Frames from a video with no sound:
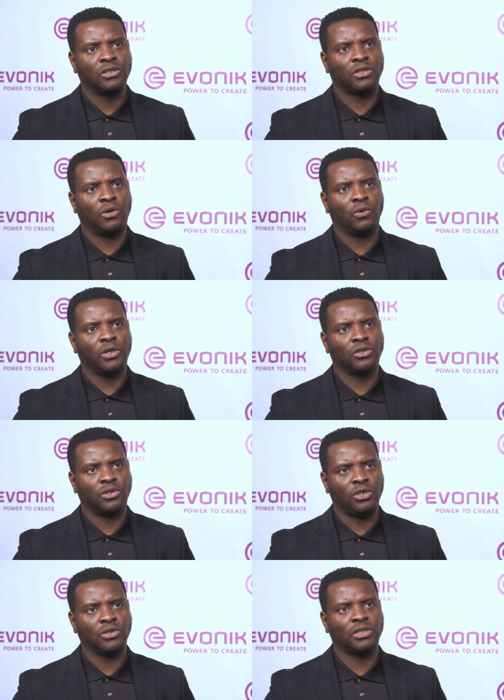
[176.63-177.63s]
So
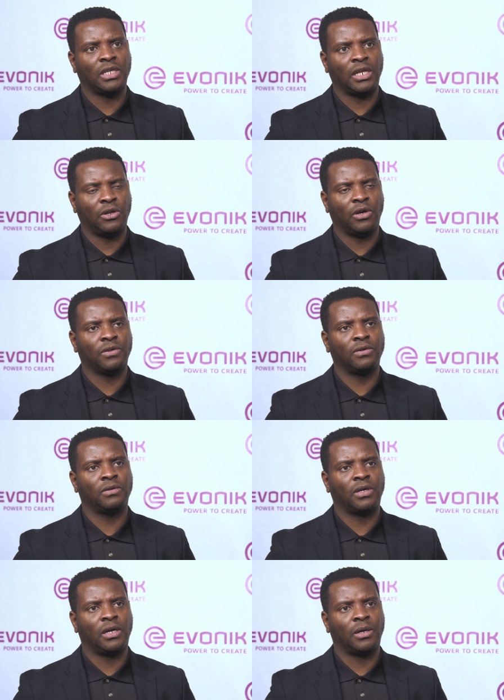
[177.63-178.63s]
introducing
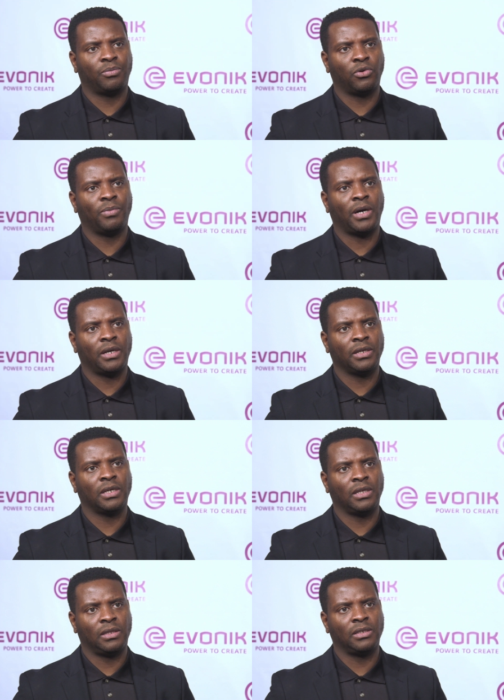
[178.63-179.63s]
another uh,
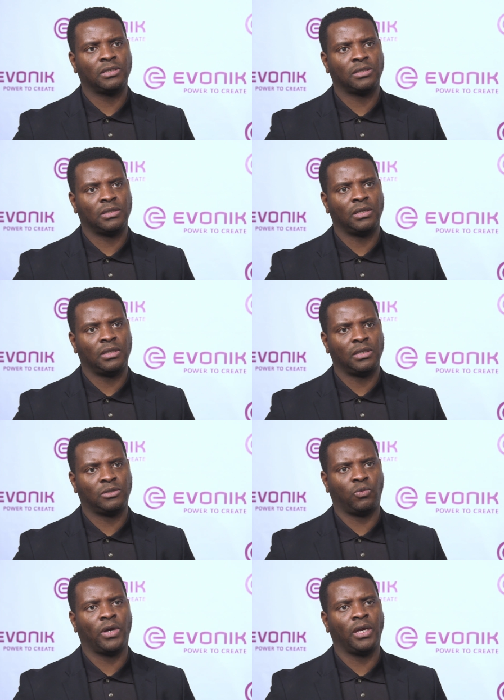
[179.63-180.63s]
probiotic in this, in
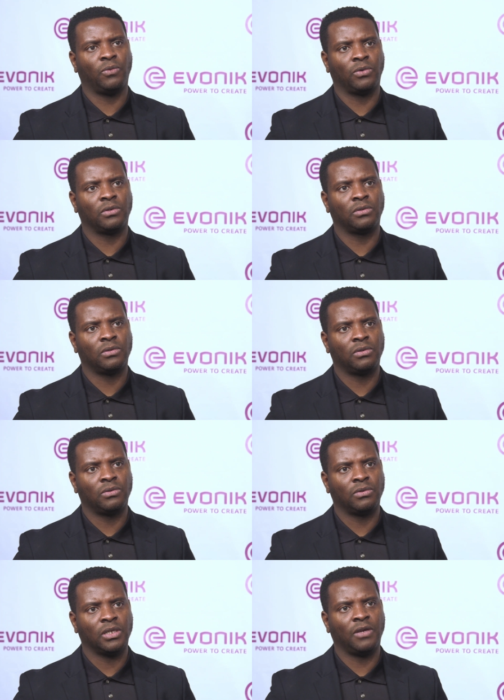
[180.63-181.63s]
this way will
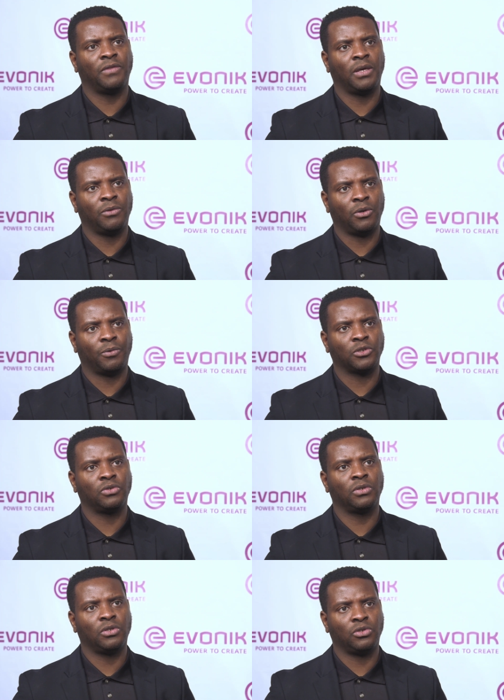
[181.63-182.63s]
give them the
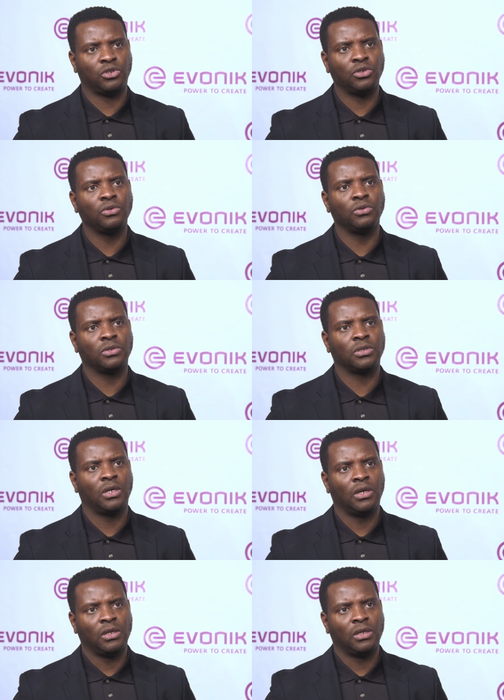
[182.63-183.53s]
opportunity to choose